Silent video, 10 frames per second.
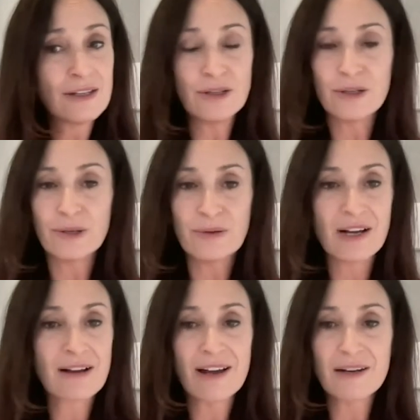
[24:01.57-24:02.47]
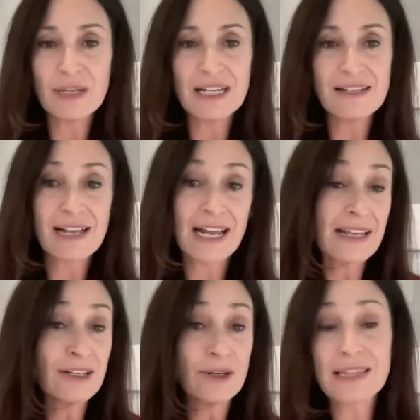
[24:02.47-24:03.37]
you know, economies that,
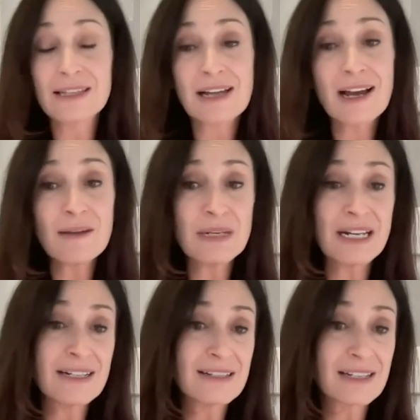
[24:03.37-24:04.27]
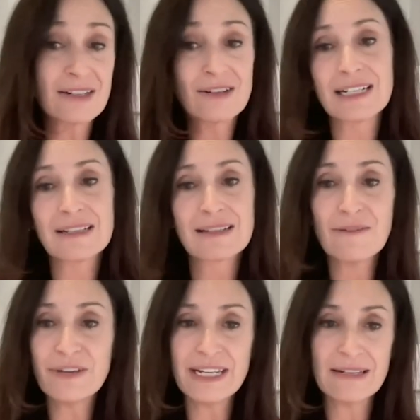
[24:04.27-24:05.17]
you know, at the time in nineteen sixty, nineteen
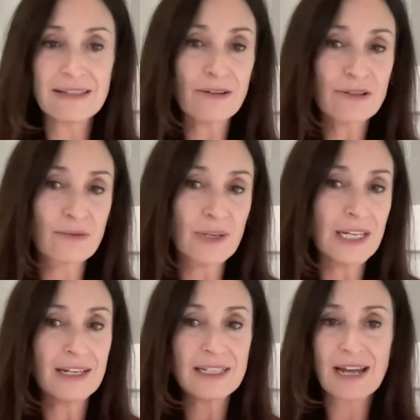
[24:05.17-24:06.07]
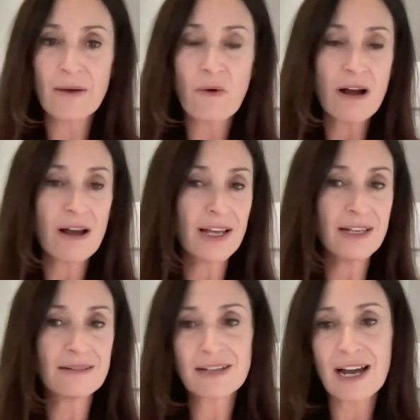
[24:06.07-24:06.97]
seventy, South Korea,
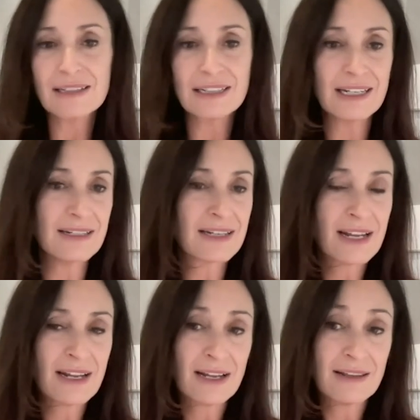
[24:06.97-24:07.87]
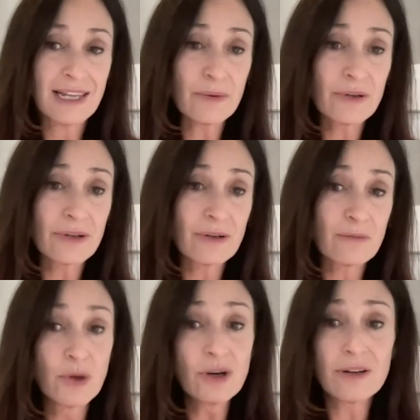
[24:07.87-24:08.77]
Taiwan, Thailand, they were
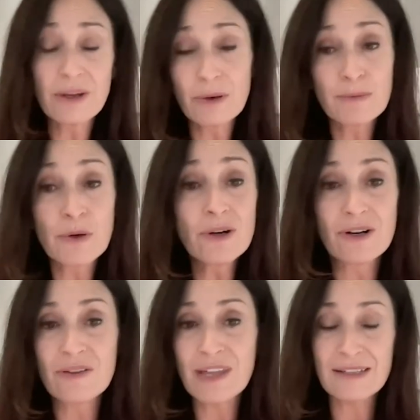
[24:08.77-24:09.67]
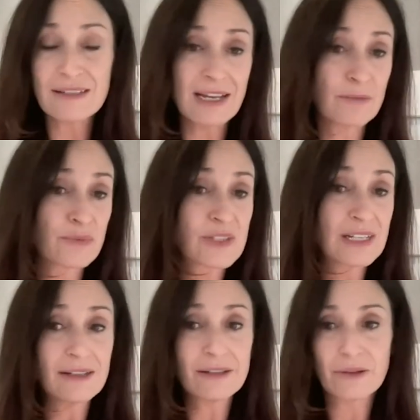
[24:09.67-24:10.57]
more, they were poorer than, say, a
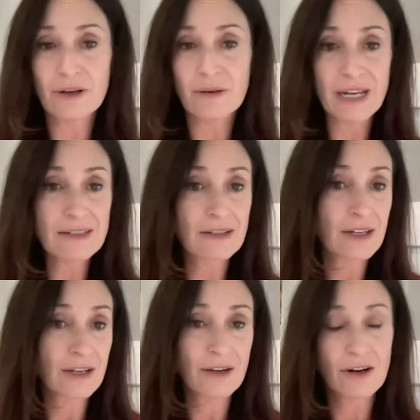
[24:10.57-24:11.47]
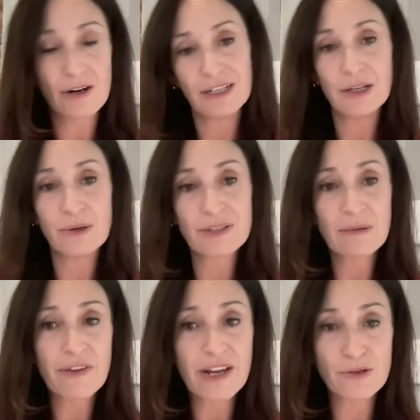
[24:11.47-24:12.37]
Brazil or a Mexico or, you know,
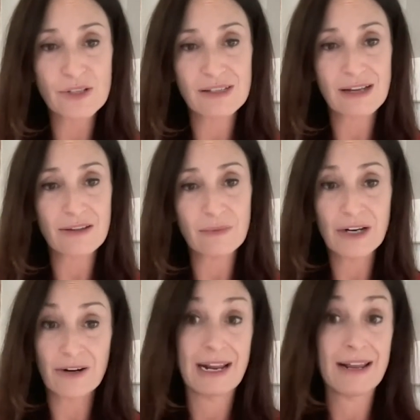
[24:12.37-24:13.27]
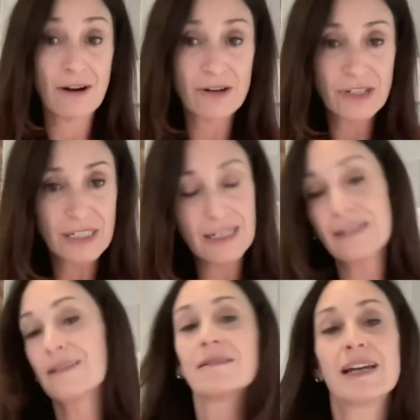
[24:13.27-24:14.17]
some of the countries in South America and, and
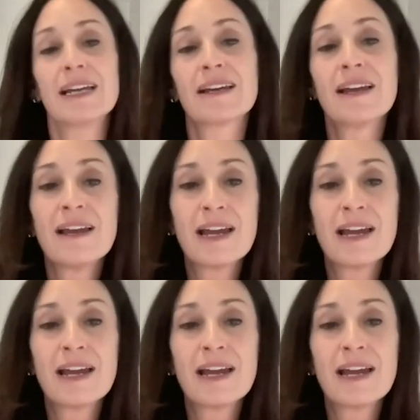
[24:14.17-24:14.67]
Argentina and the like.